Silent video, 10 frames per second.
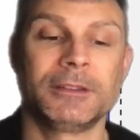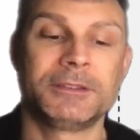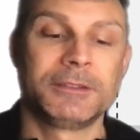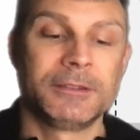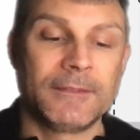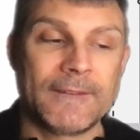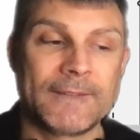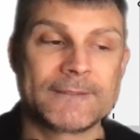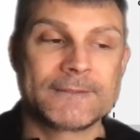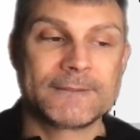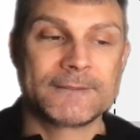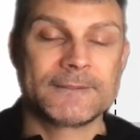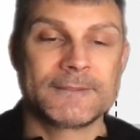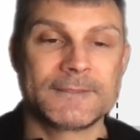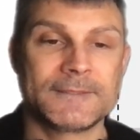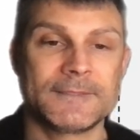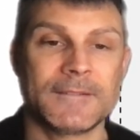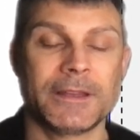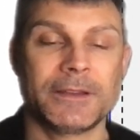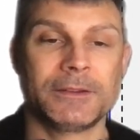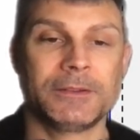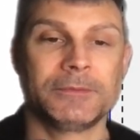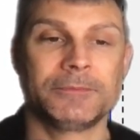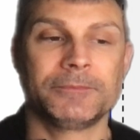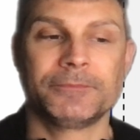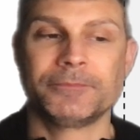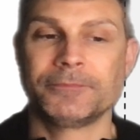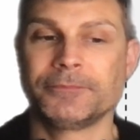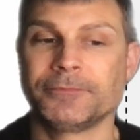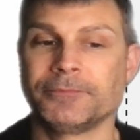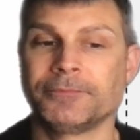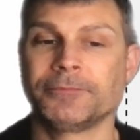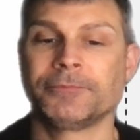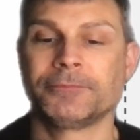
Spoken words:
Nothing is said.